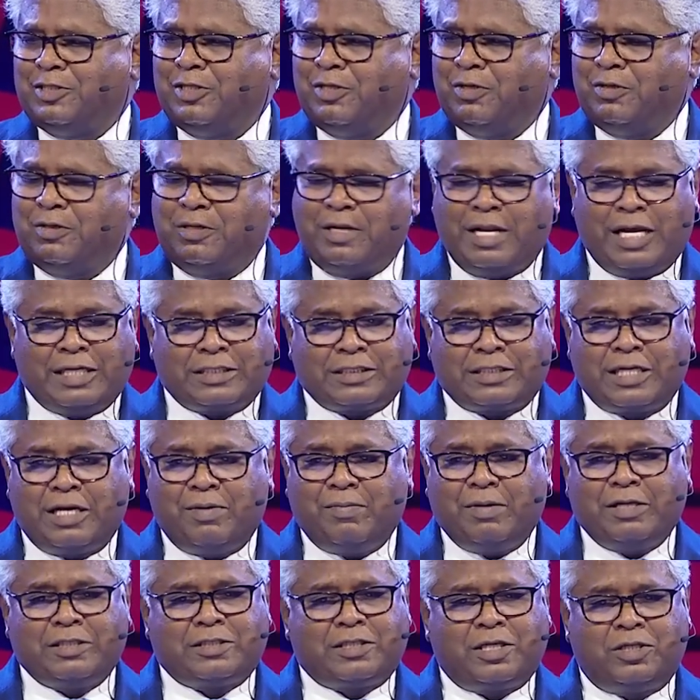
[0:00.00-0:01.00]
You know, last
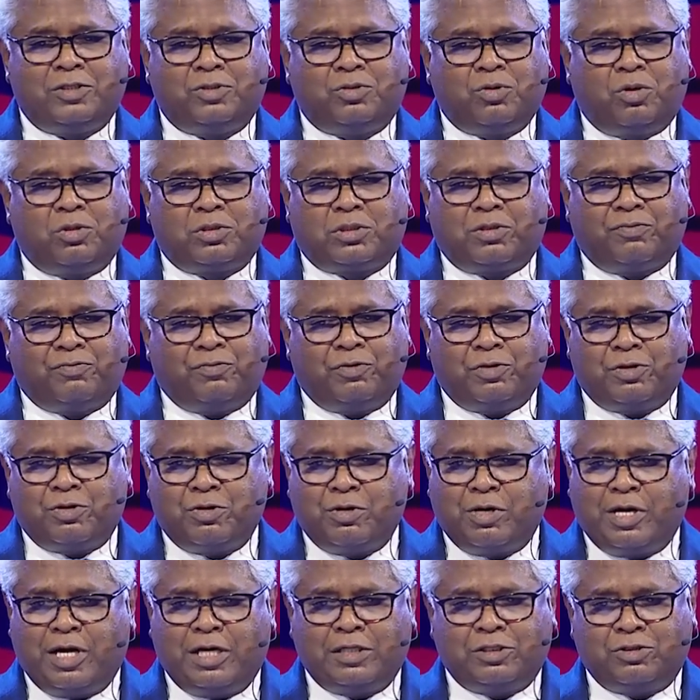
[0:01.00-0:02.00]
time I sent Joseph with you
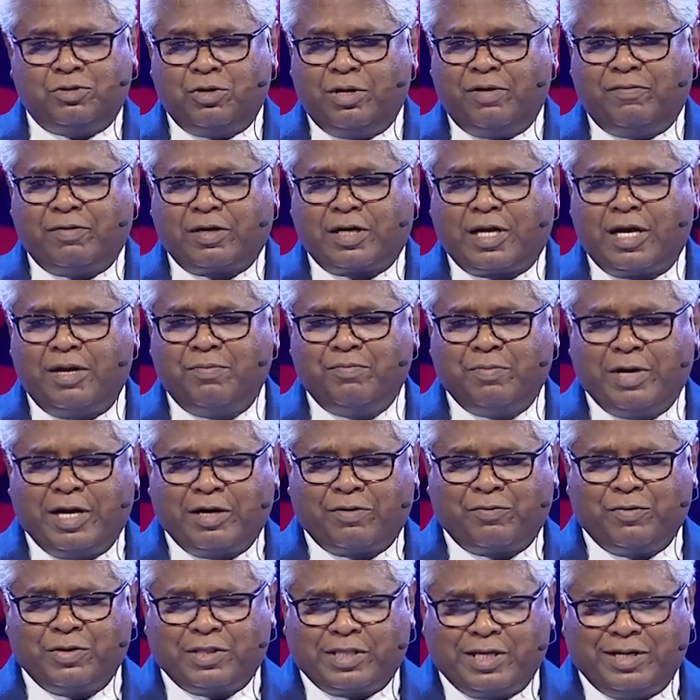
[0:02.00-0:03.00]
guys, you never came
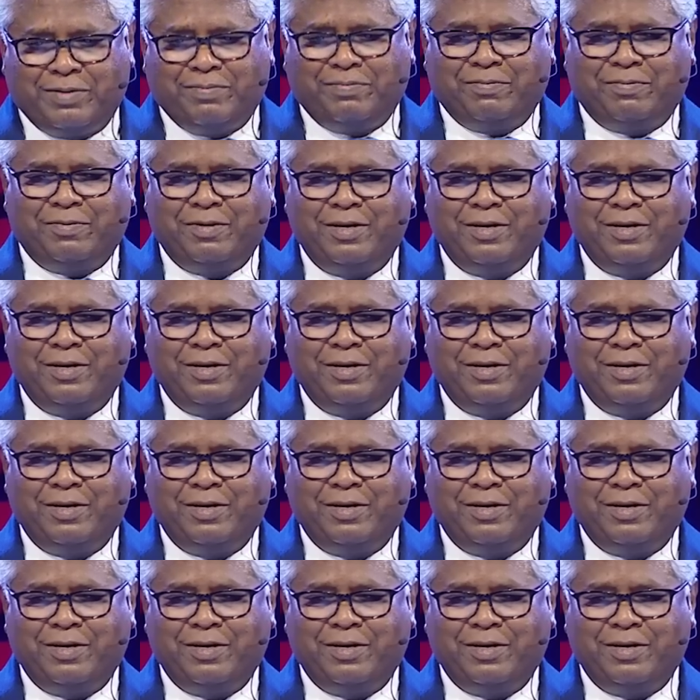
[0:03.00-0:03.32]
back with him.